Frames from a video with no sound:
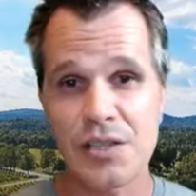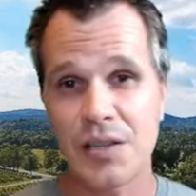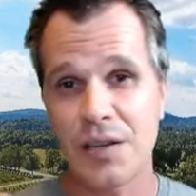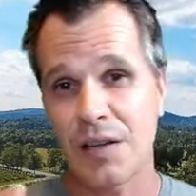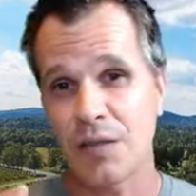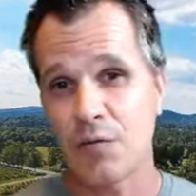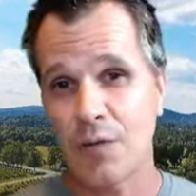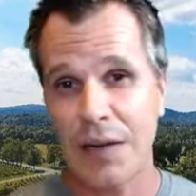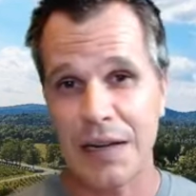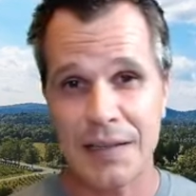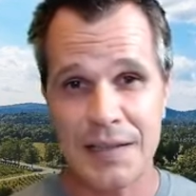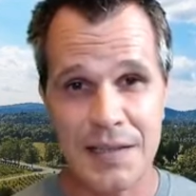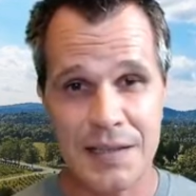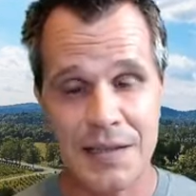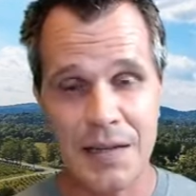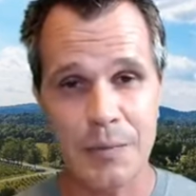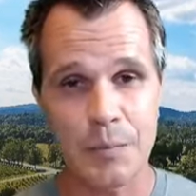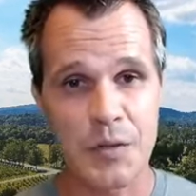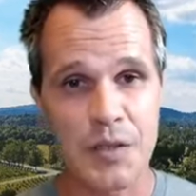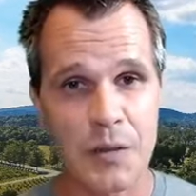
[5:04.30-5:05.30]
and really
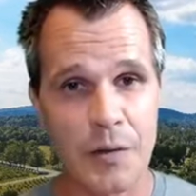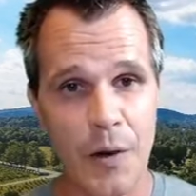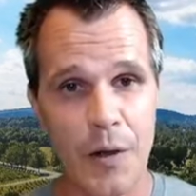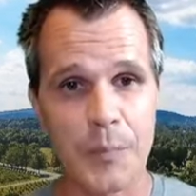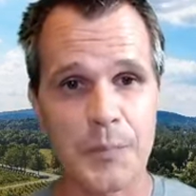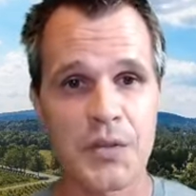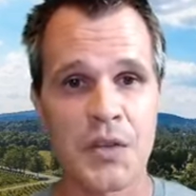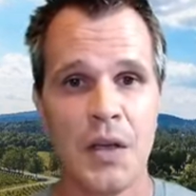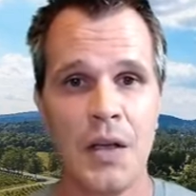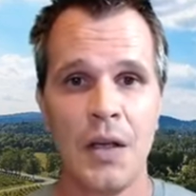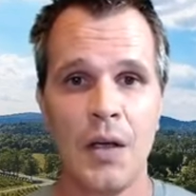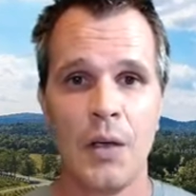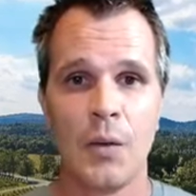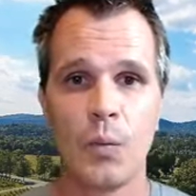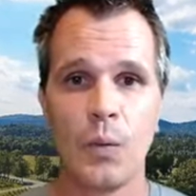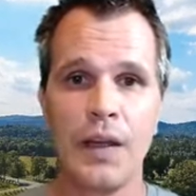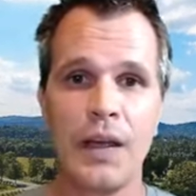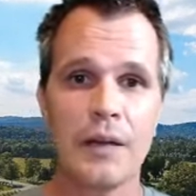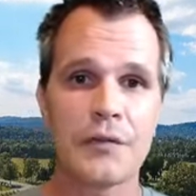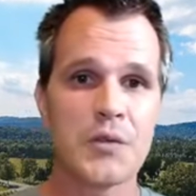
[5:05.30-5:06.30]
steep slopes,
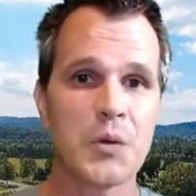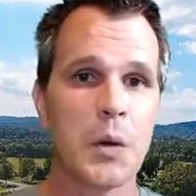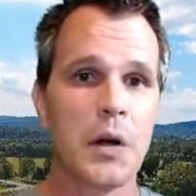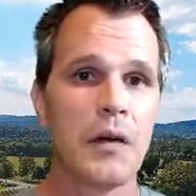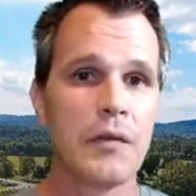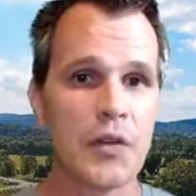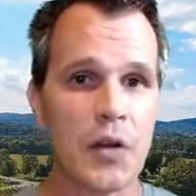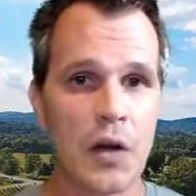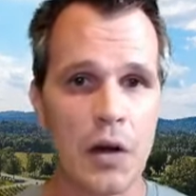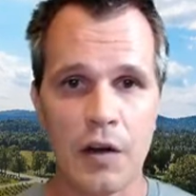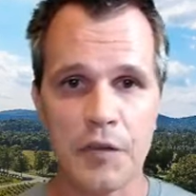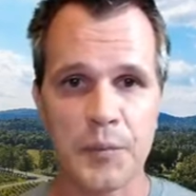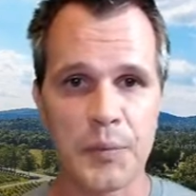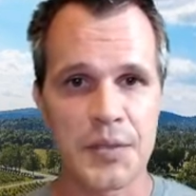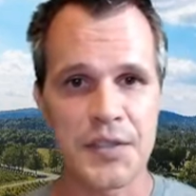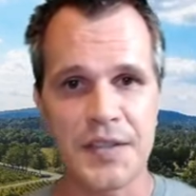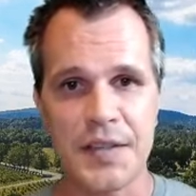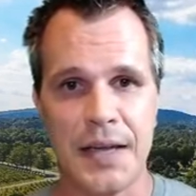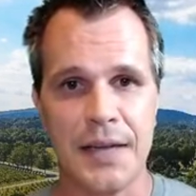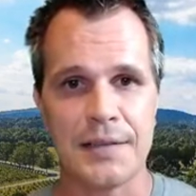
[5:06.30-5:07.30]
We have
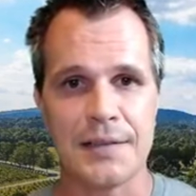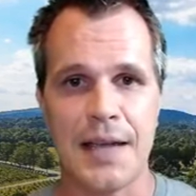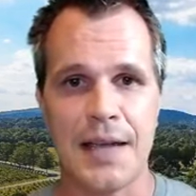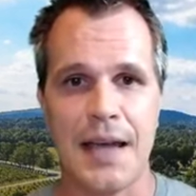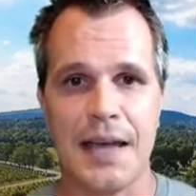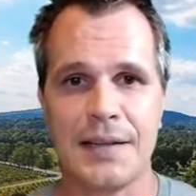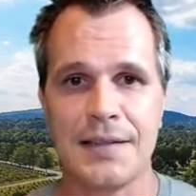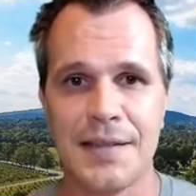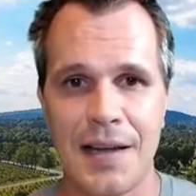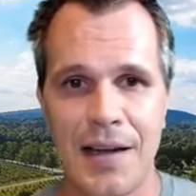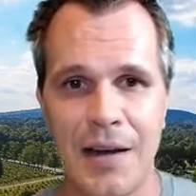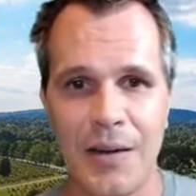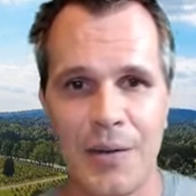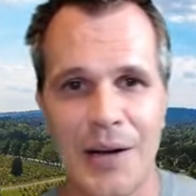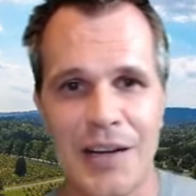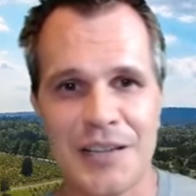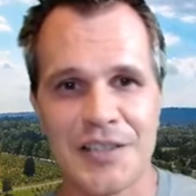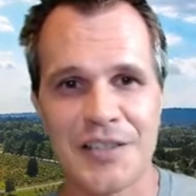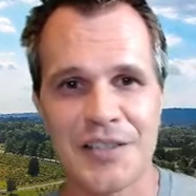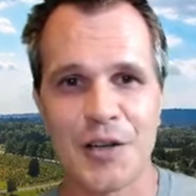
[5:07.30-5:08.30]
12.5% as
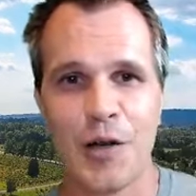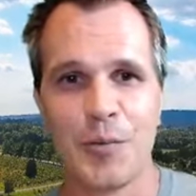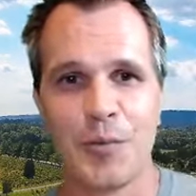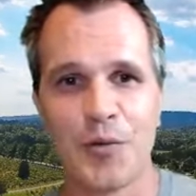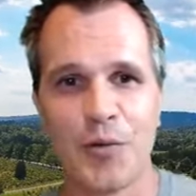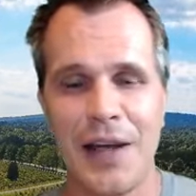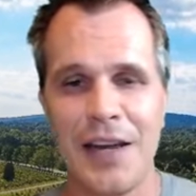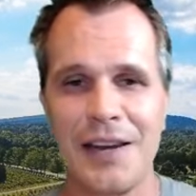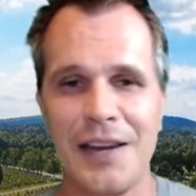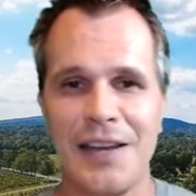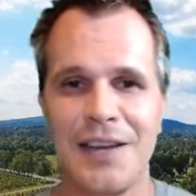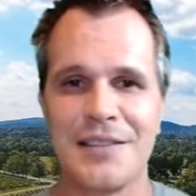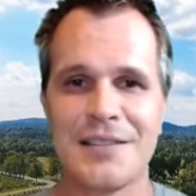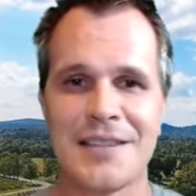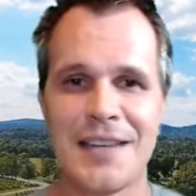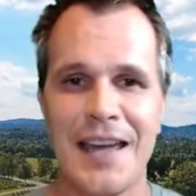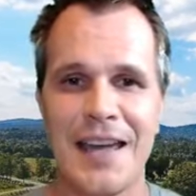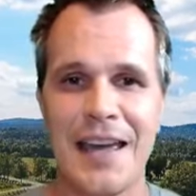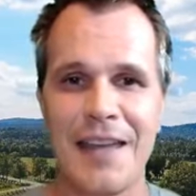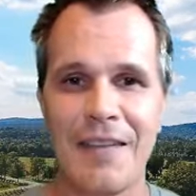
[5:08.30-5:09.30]
our slope gradient,
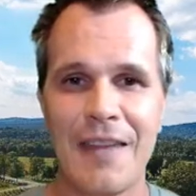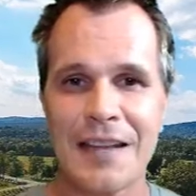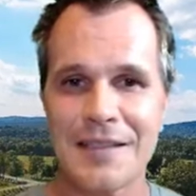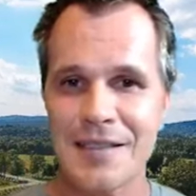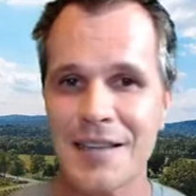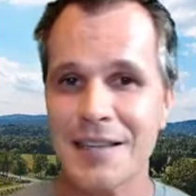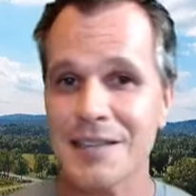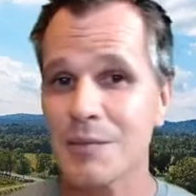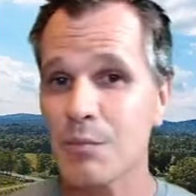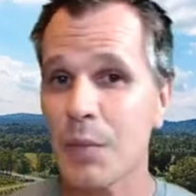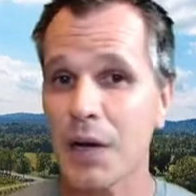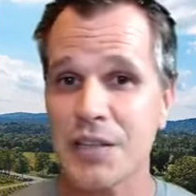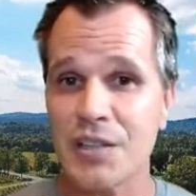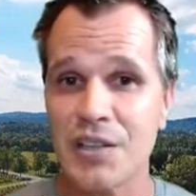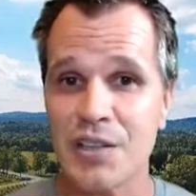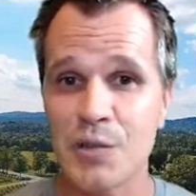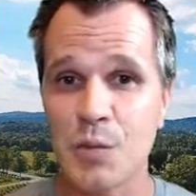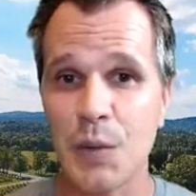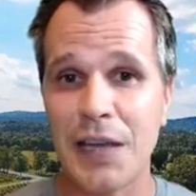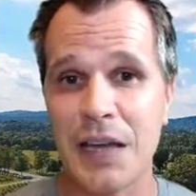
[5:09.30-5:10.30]
and that's as much
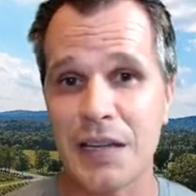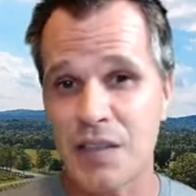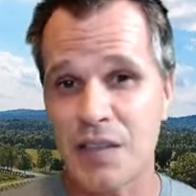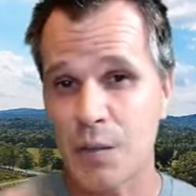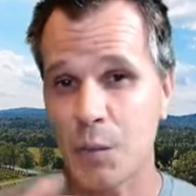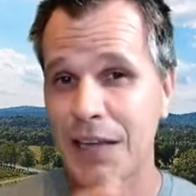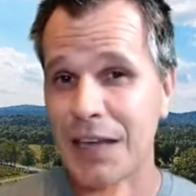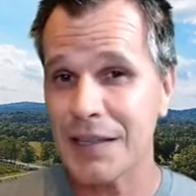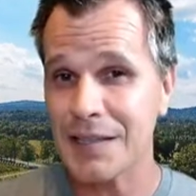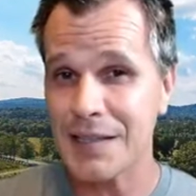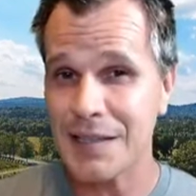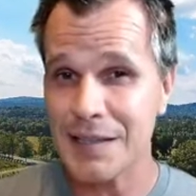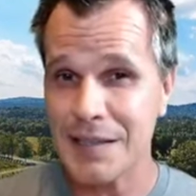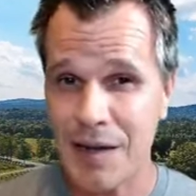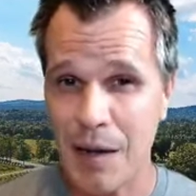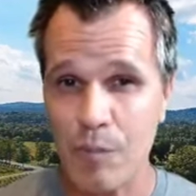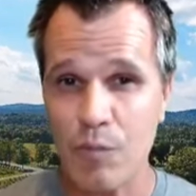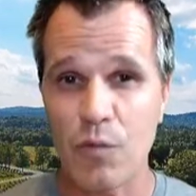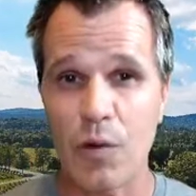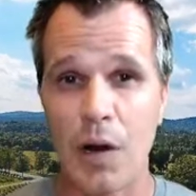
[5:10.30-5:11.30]
as we get. So we get
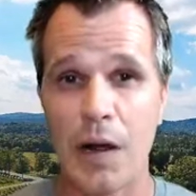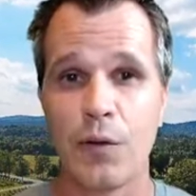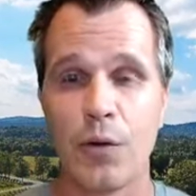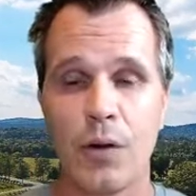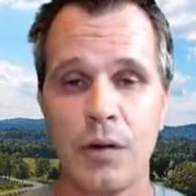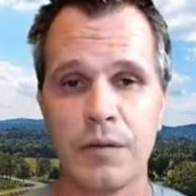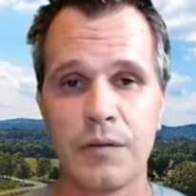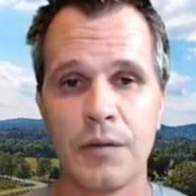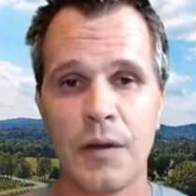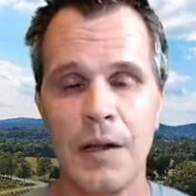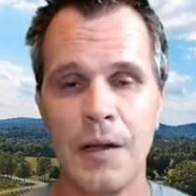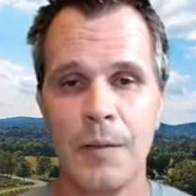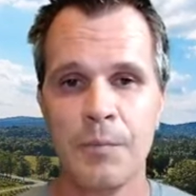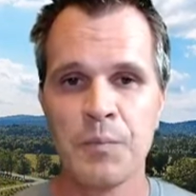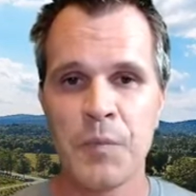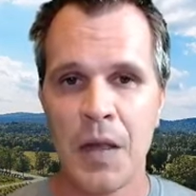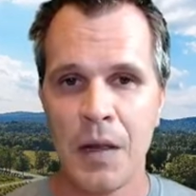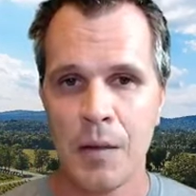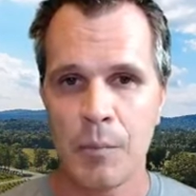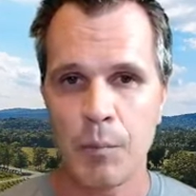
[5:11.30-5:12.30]
some runoff,
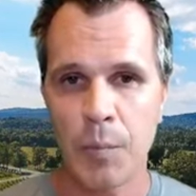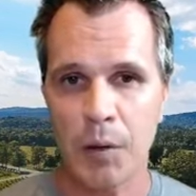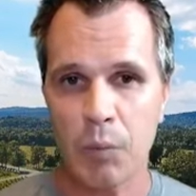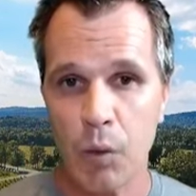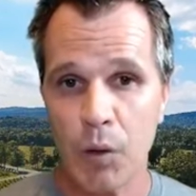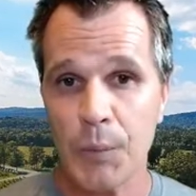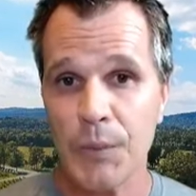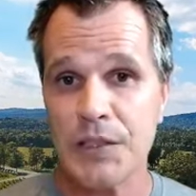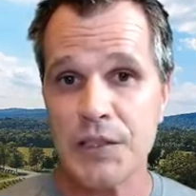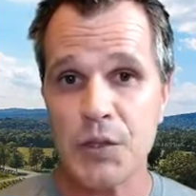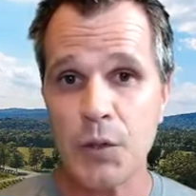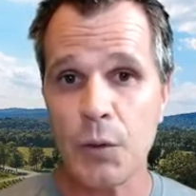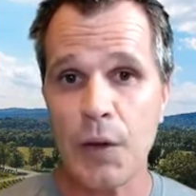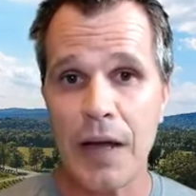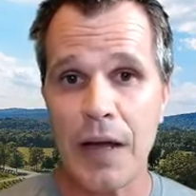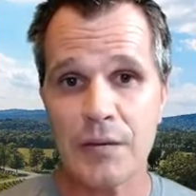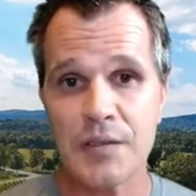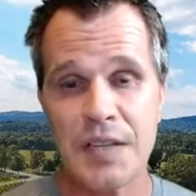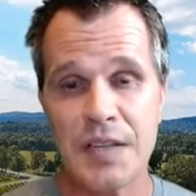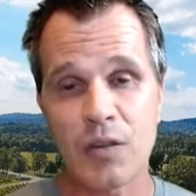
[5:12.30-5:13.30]
but what we do
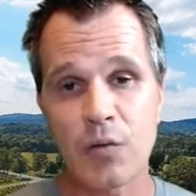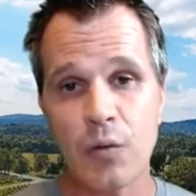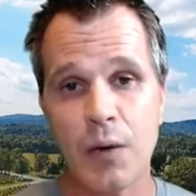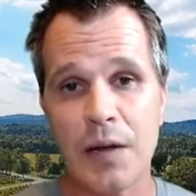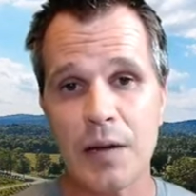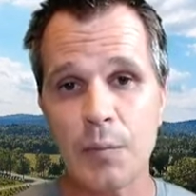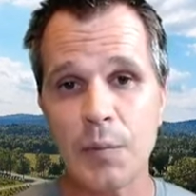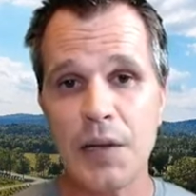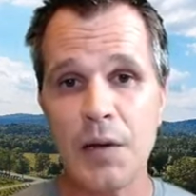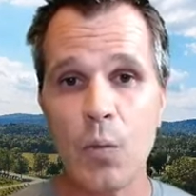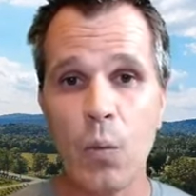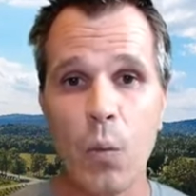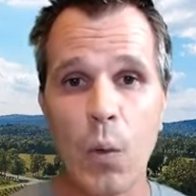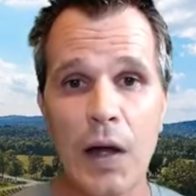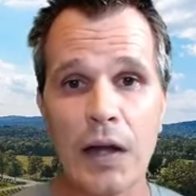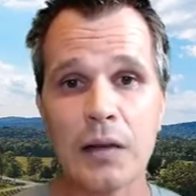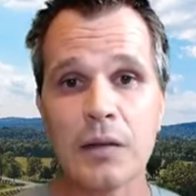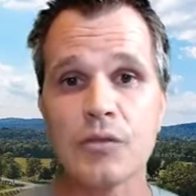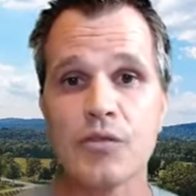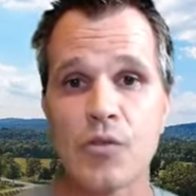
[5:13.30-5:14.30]
have is incredibly
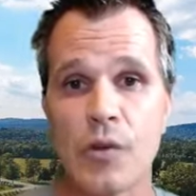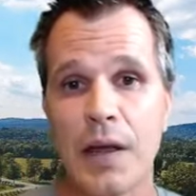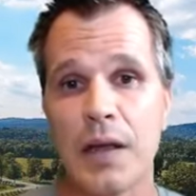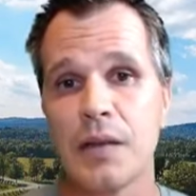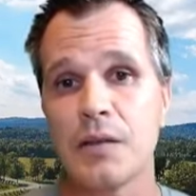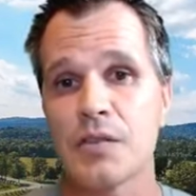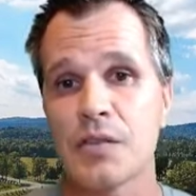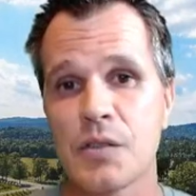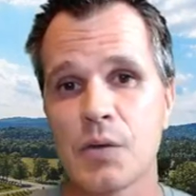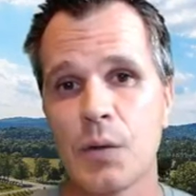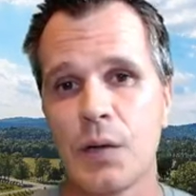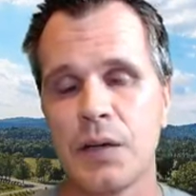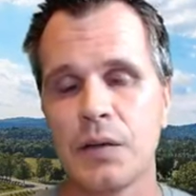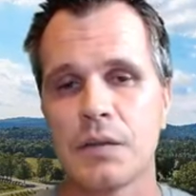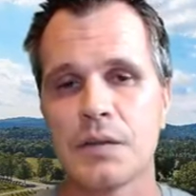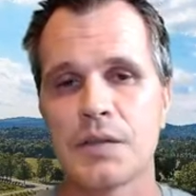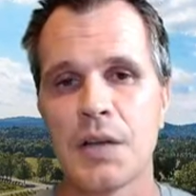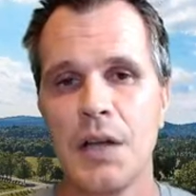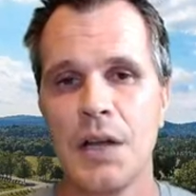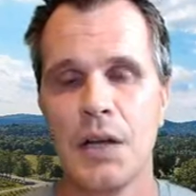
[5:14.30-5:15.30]
well-drained
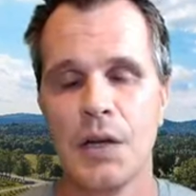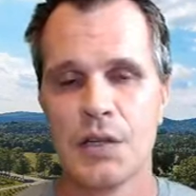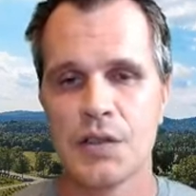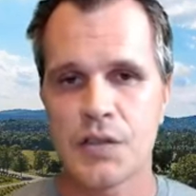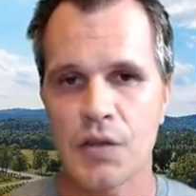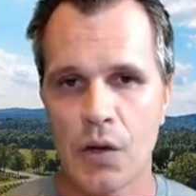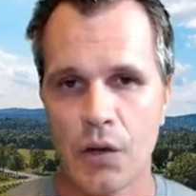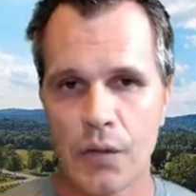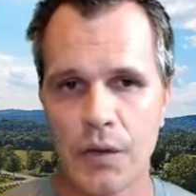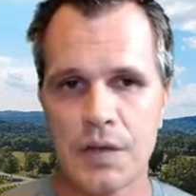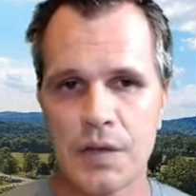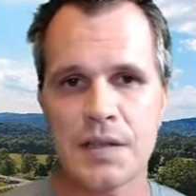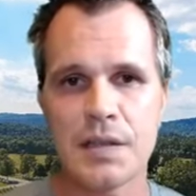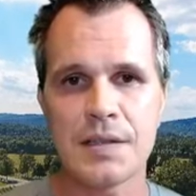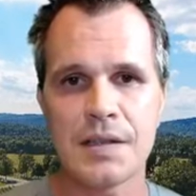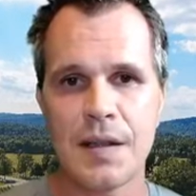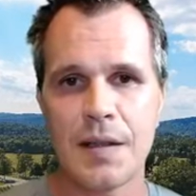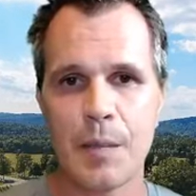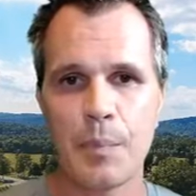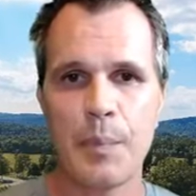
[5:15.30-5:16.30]
soils. So this is
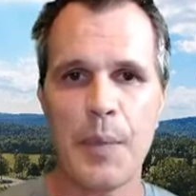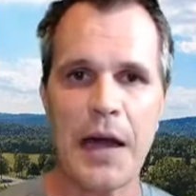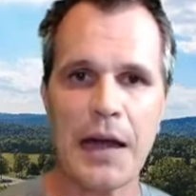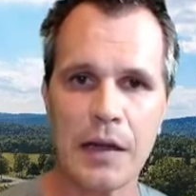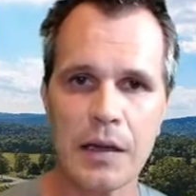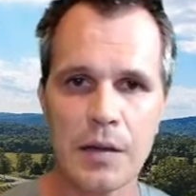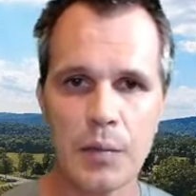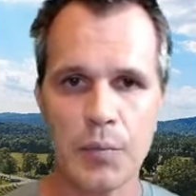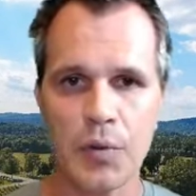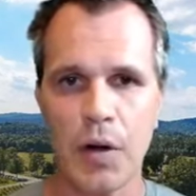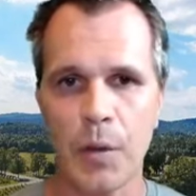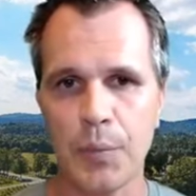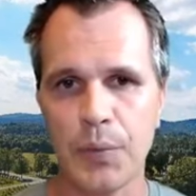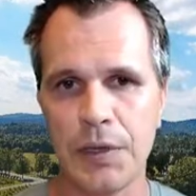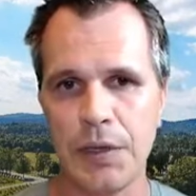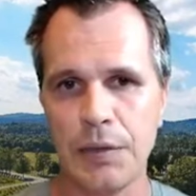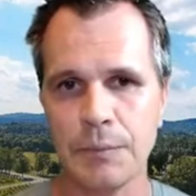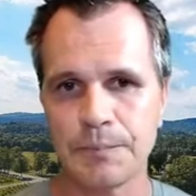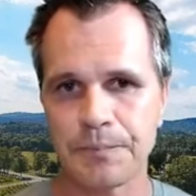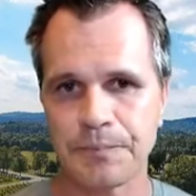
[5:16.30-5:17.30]
in the back of the property.